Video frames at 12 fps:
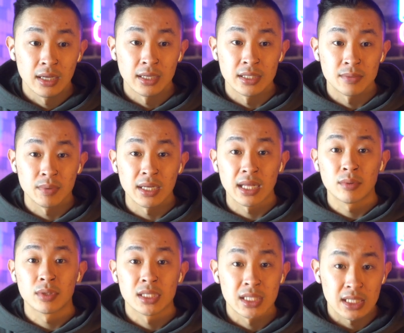is being
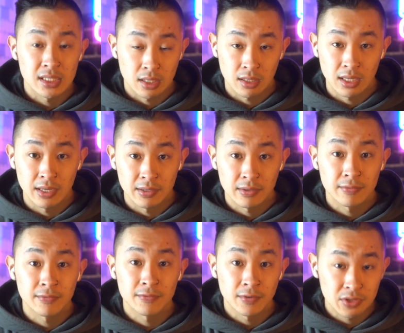able to see sunlight
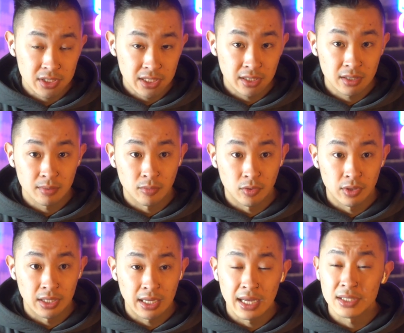first thing in the
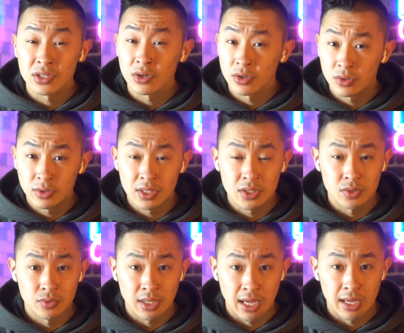morning as early as
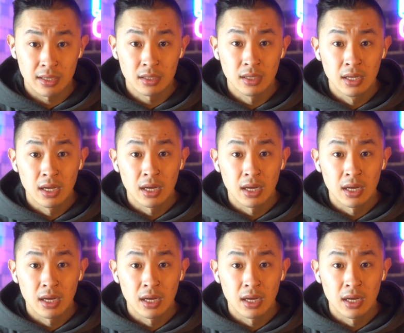you can.